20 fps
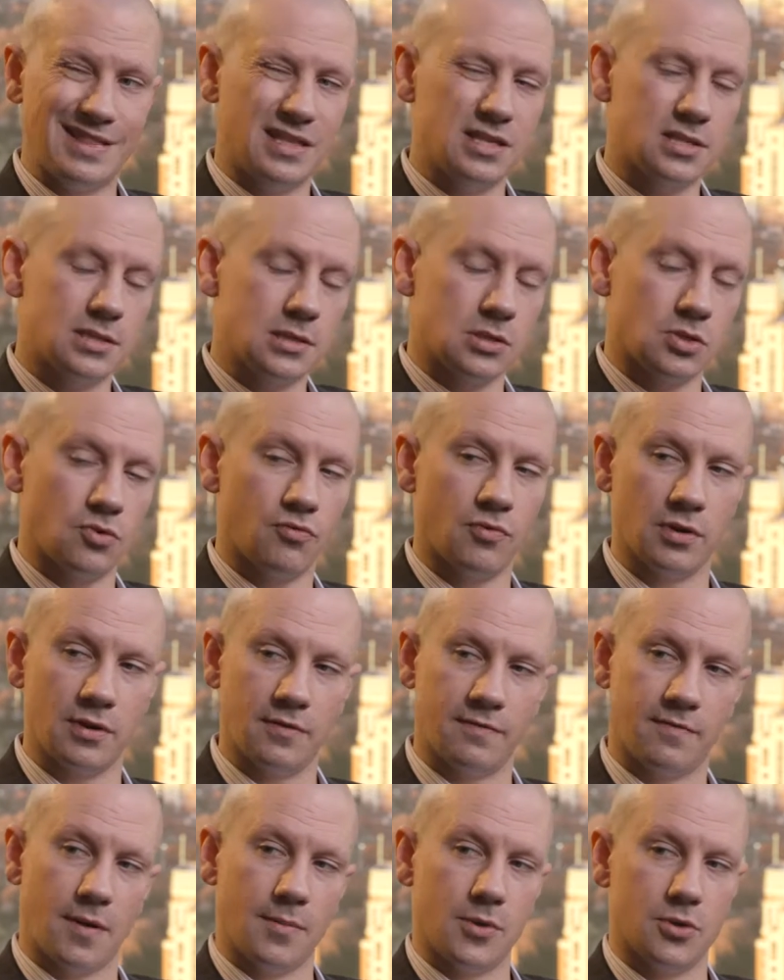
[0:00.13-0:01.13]
this isn't
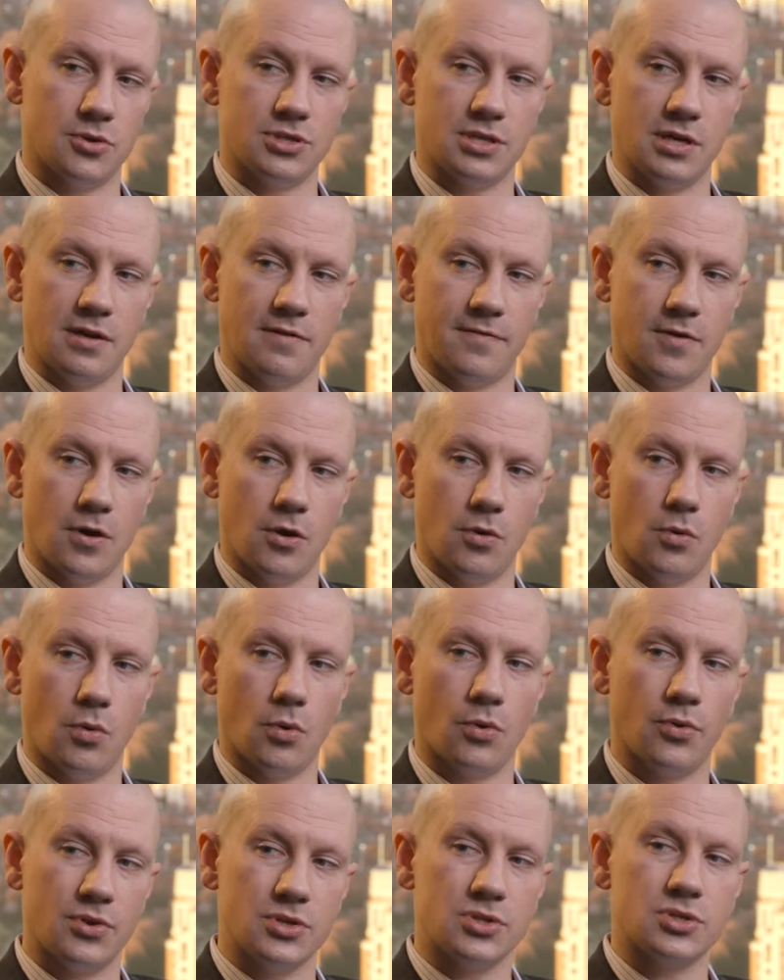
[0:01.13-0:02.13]
really from your
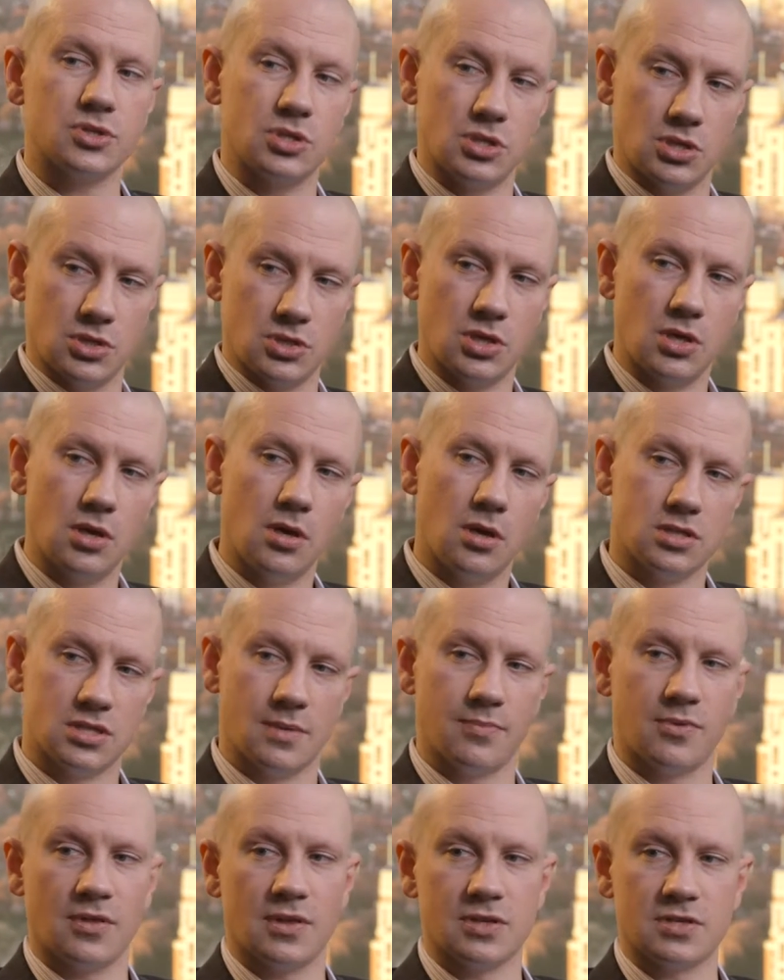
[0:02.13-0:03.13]
CFO, or this is
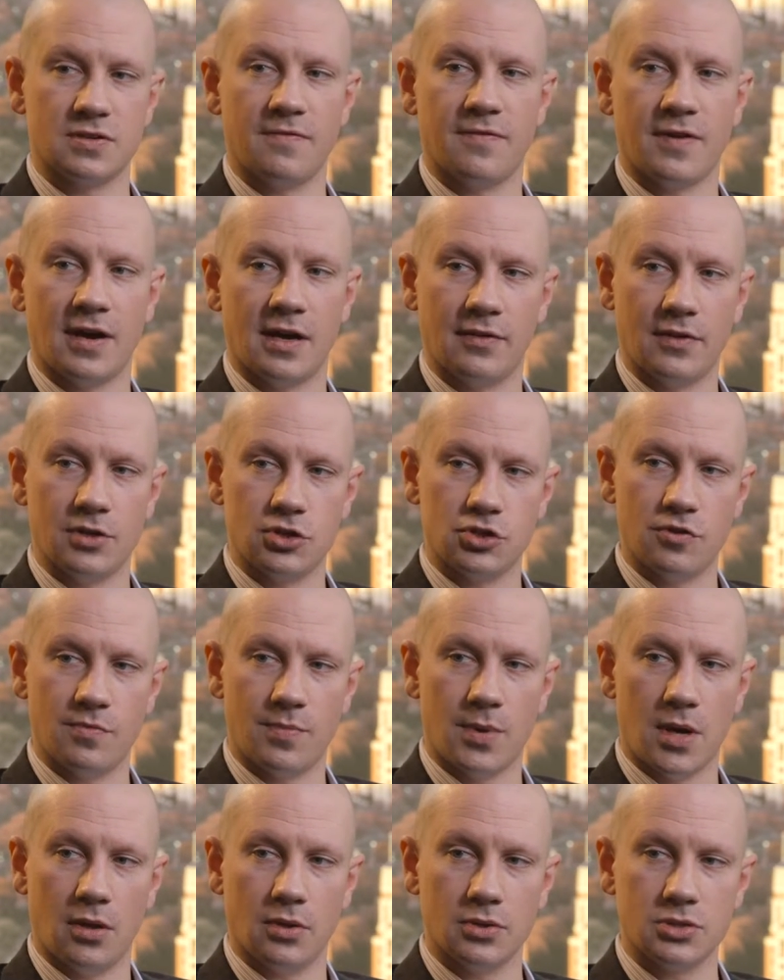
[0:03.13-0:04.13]
something that's in violation
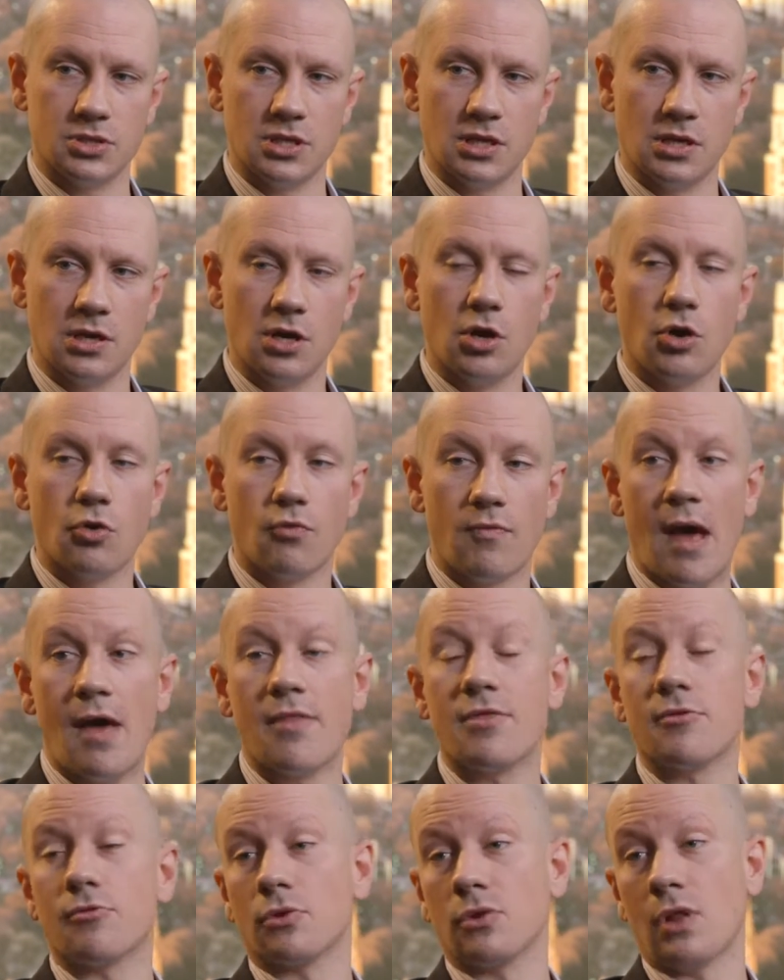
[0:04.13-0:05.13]
of policy,
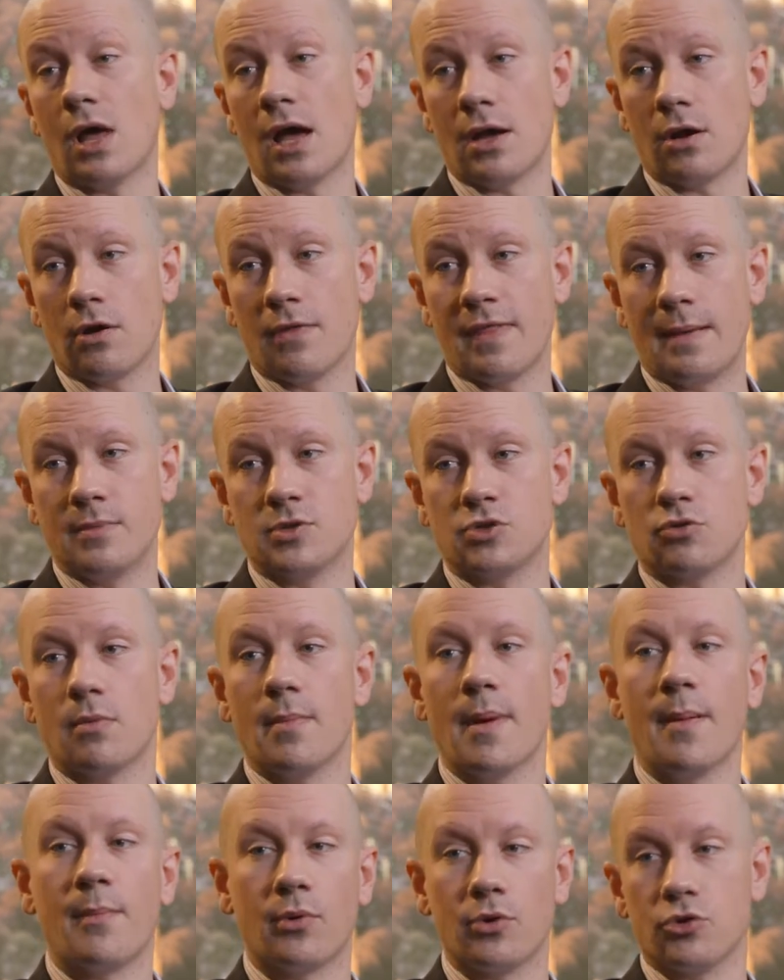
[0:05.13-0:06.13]
rather than relying on them to
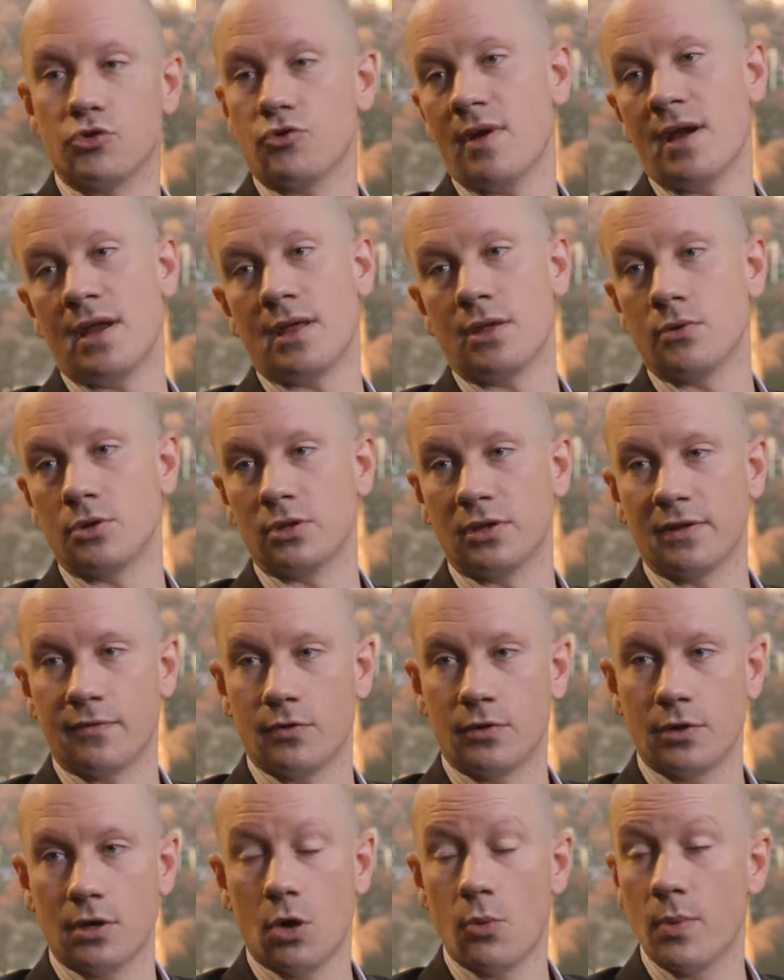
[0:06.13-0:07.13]
remember a training you
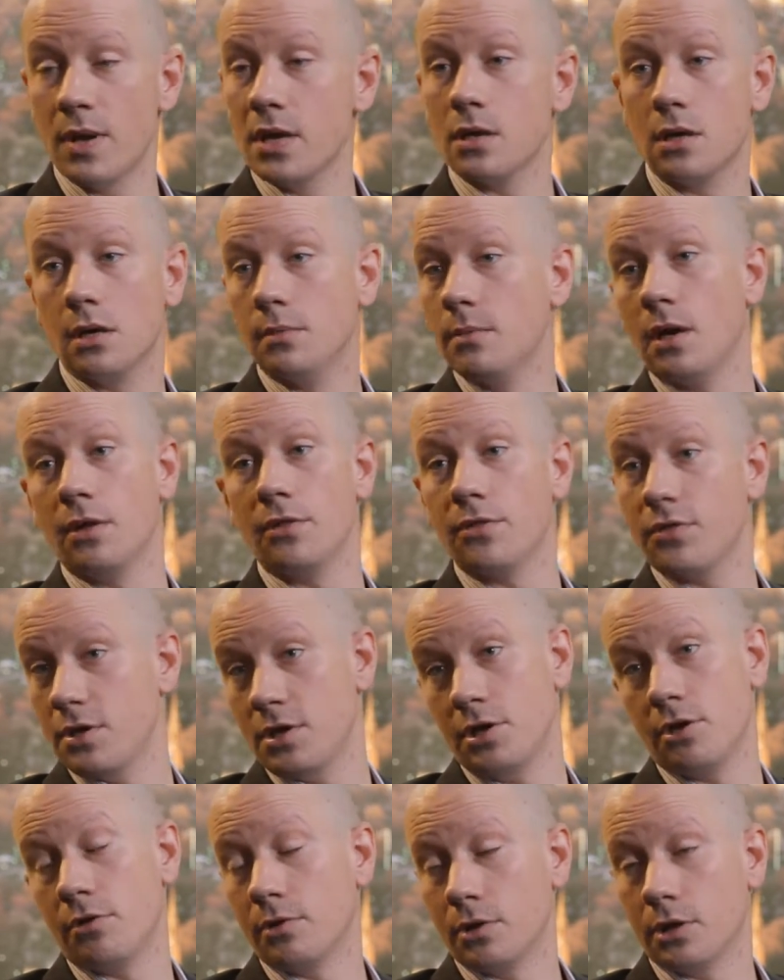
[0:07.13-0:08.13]
delivered a week, a month,
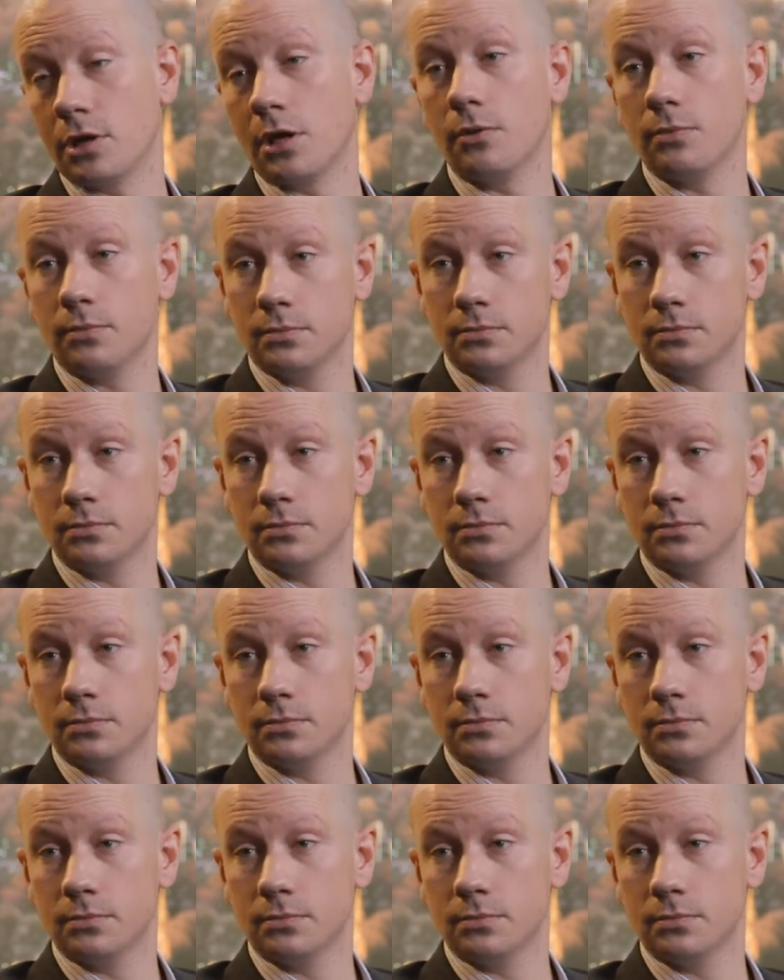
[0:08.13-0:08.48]
a year ago.